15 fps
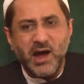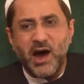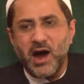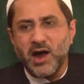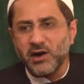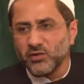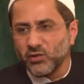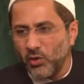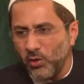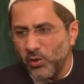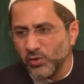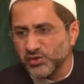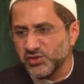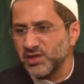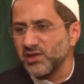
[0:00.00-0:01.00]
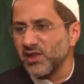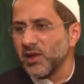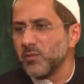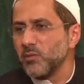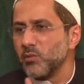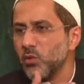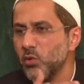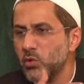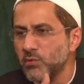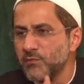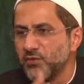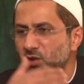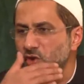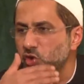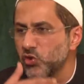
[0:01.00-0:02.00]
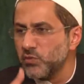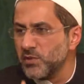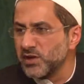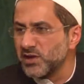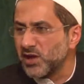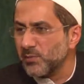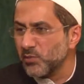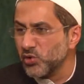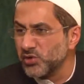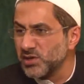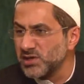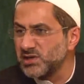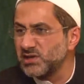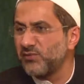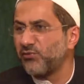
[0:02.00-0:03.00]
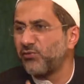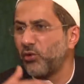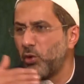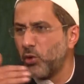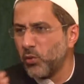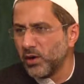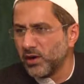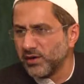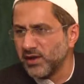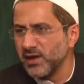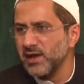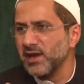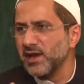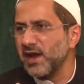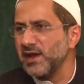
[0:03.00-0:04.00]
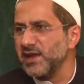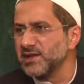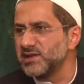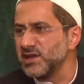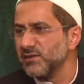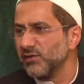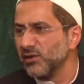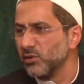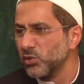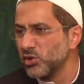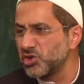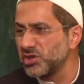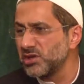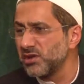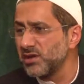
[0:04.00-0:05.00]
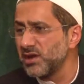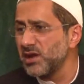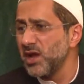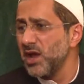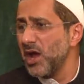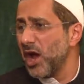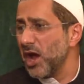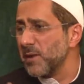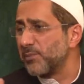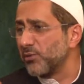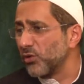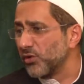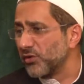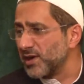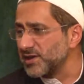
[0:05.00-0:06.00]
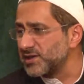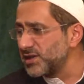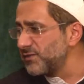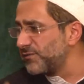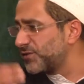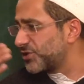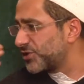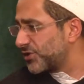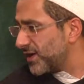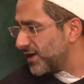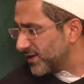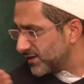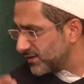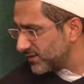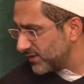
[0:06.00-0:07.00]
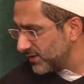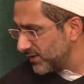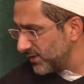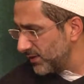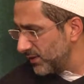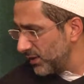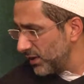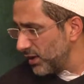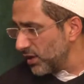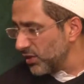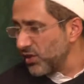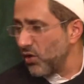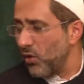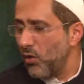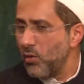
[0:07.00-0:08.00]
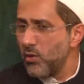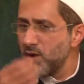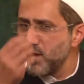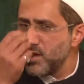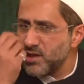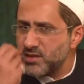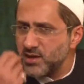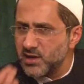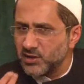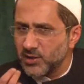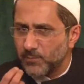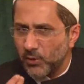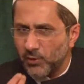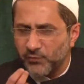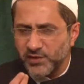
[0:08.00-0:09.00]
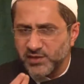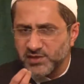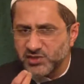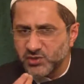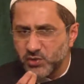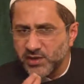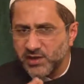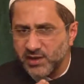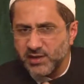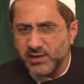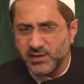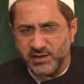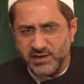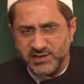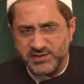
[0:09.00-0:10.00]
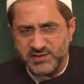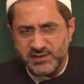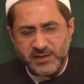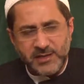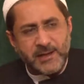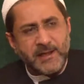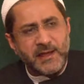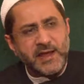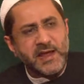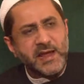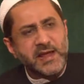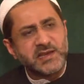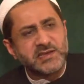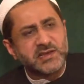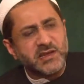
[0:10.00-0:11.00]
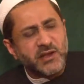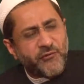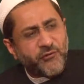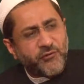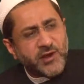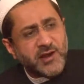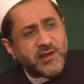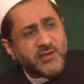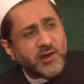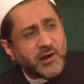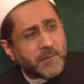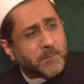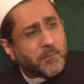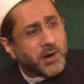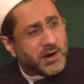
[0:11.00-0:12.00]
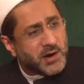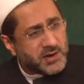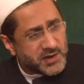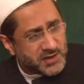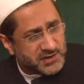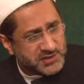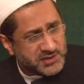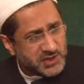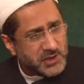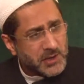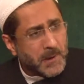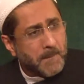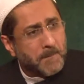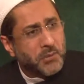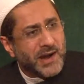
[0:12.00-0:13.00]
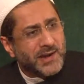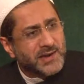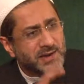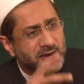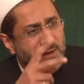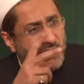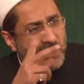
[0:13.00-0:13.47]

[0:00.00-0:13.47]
are those that move the human community forward in its evolutionary and progressive trend. The only thing the Prophet is doing here is he is lifting their burdens, breaking